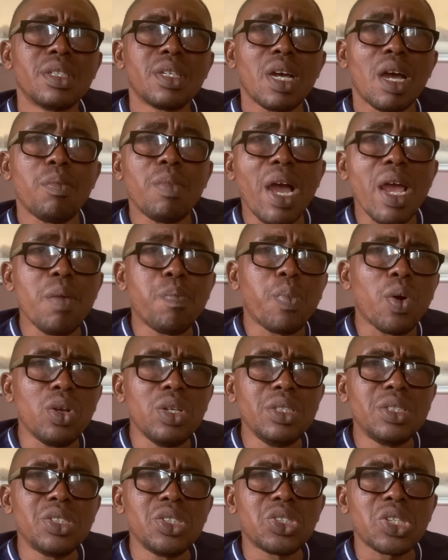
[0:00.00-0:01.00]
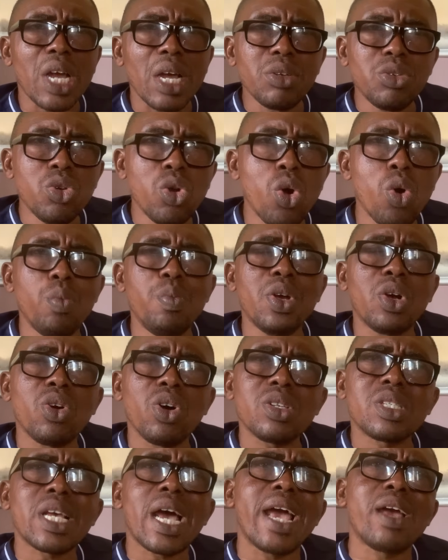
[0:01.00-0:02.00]
Am I a politician? No,
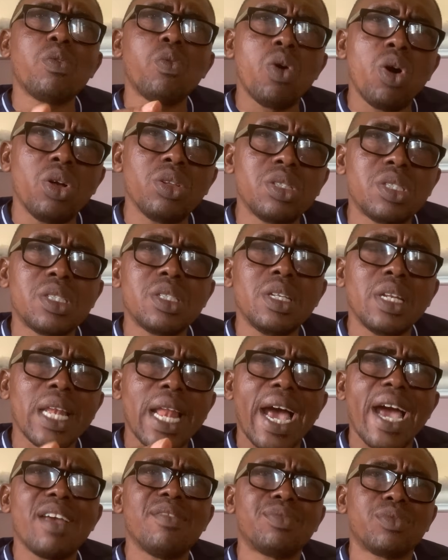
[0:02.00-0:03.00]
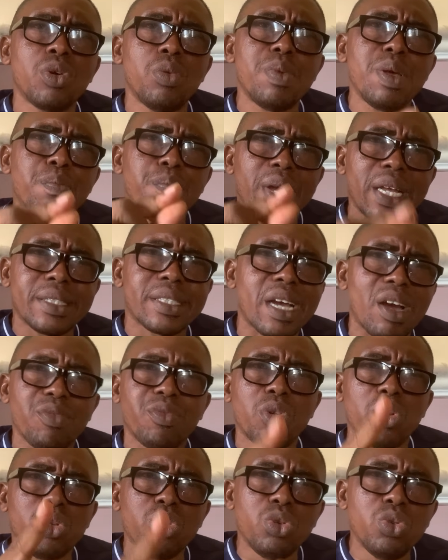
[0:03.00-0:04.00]
because I want life to be better
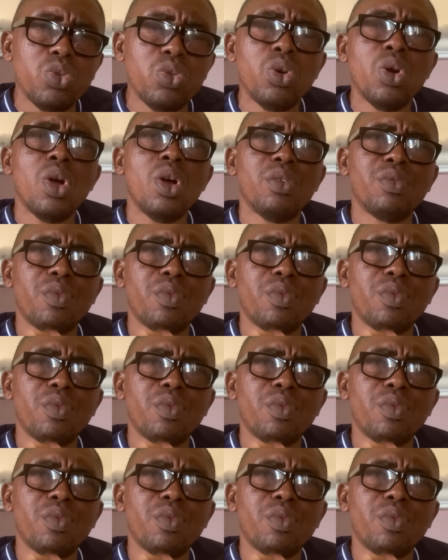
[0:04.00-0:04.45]
for you,